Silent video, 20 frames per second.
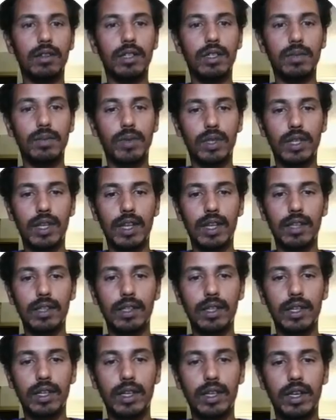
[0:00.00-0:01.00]
just put that
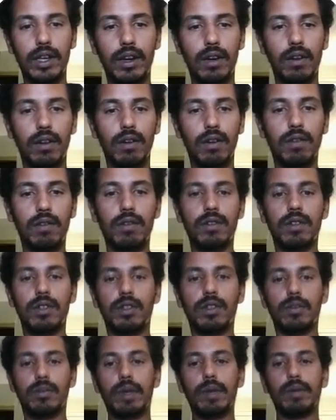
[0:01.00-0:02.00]
link here
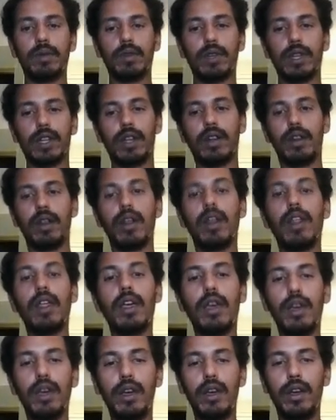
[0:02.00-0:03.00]
so people can
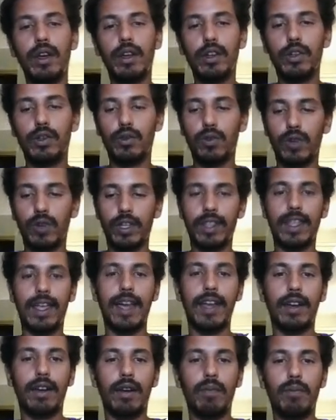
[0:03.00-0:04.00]
join
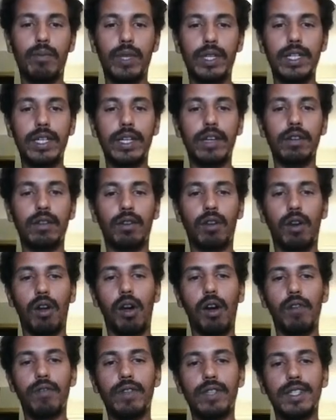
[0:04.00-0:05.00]
that particular
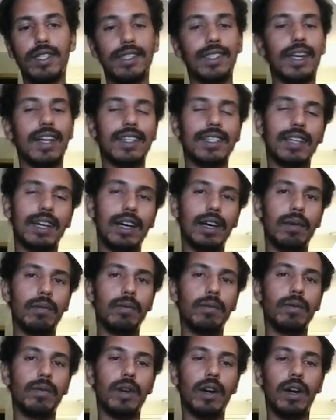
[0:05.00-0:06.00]
office at that time.
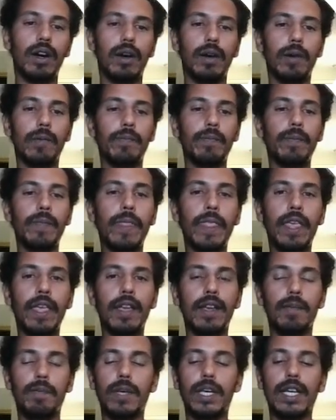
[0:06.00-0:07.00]

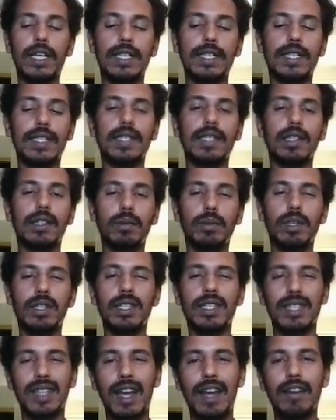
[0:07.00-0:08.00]
Because the
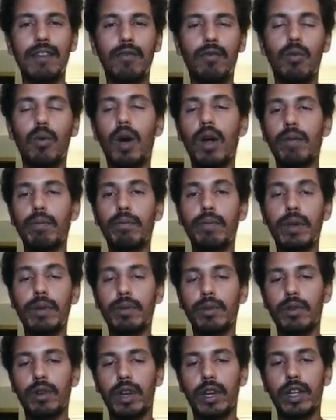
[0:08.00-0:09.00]
syllabus is kind of what
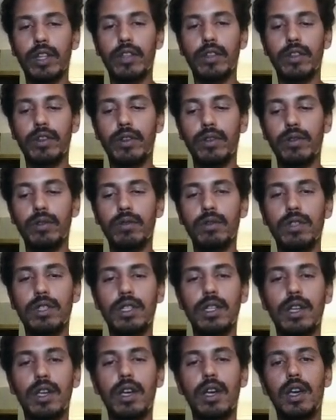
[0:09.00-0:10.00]
people are going to use
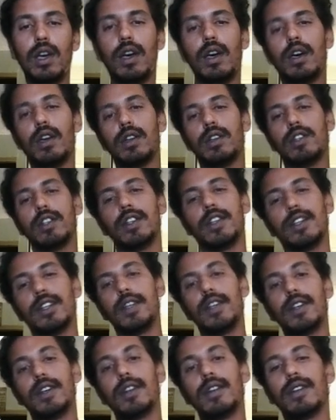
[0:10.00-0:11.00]

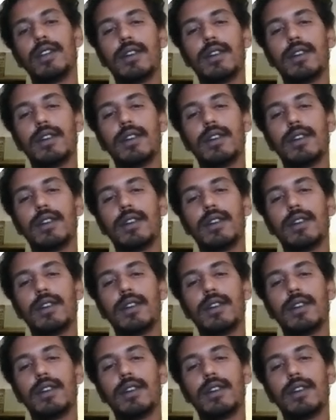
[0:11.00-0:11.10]
to